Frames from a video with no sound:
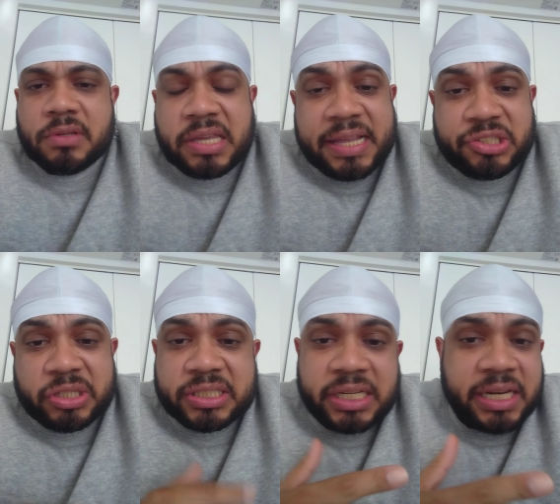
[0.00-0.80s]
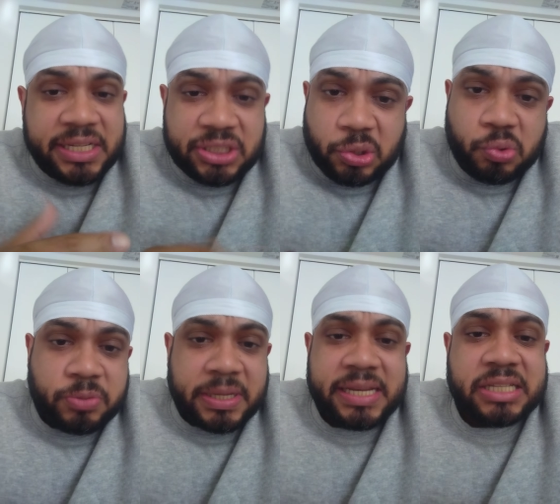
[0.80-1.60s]
You can't trust none of these
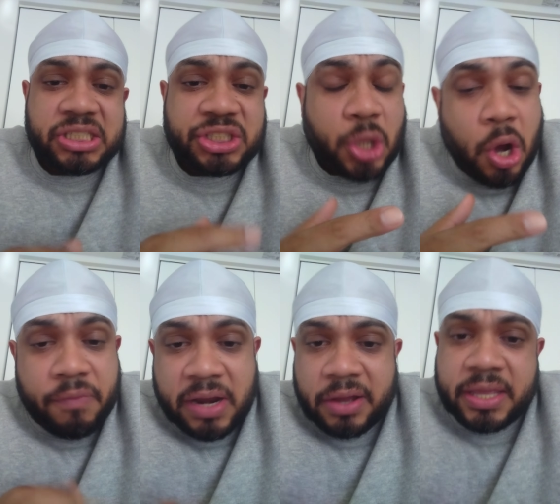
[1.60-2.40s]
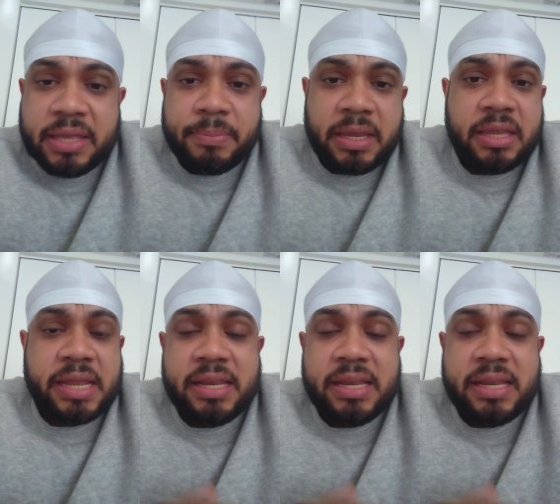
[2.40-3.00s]
dudes, man. Niggas are starving out here, man.